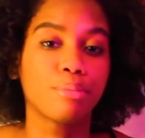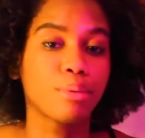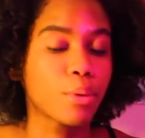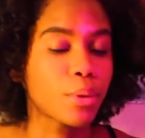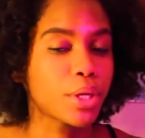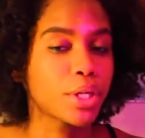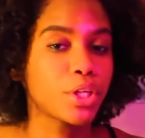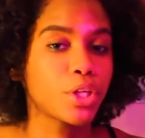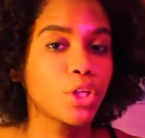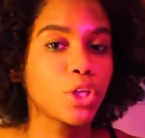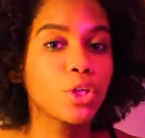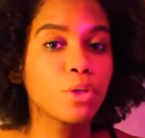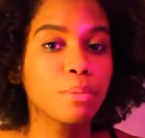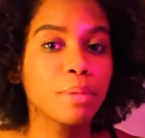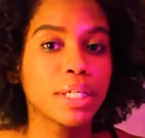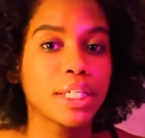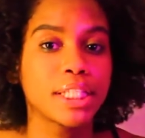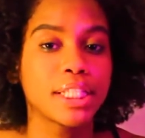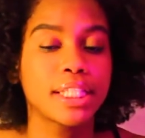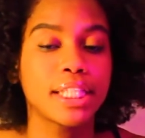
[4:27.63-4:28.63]
broken
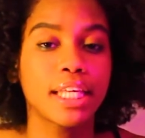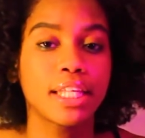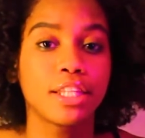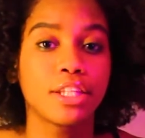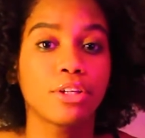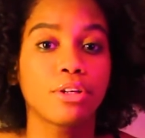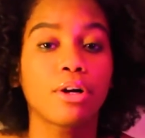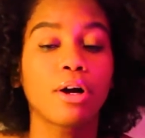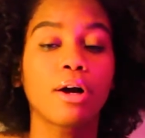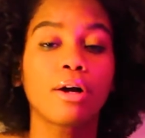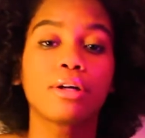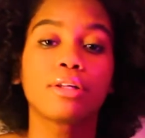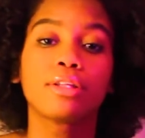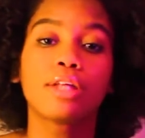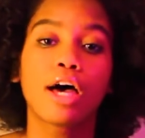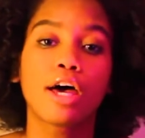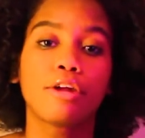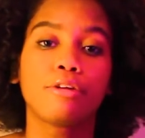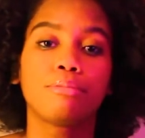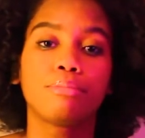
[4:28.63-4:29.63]
humans and there are a
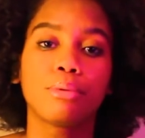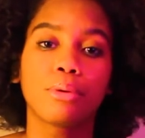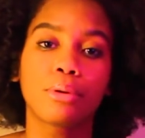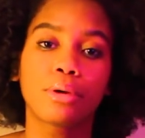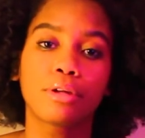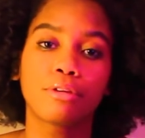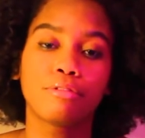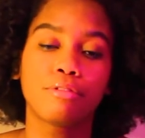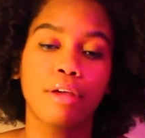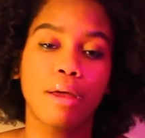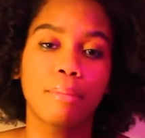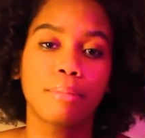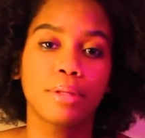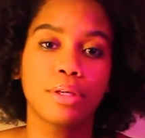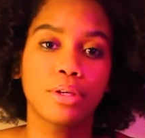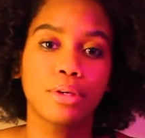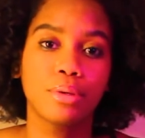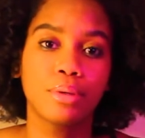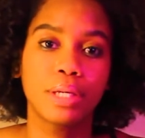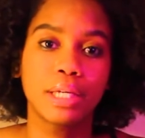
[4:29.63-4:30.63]
lot of broken
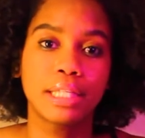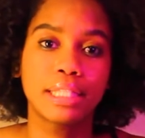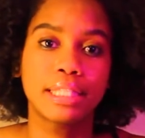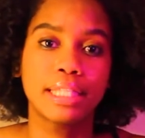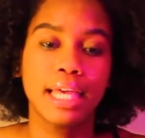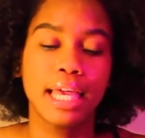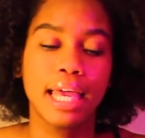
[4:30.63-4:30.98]
family units.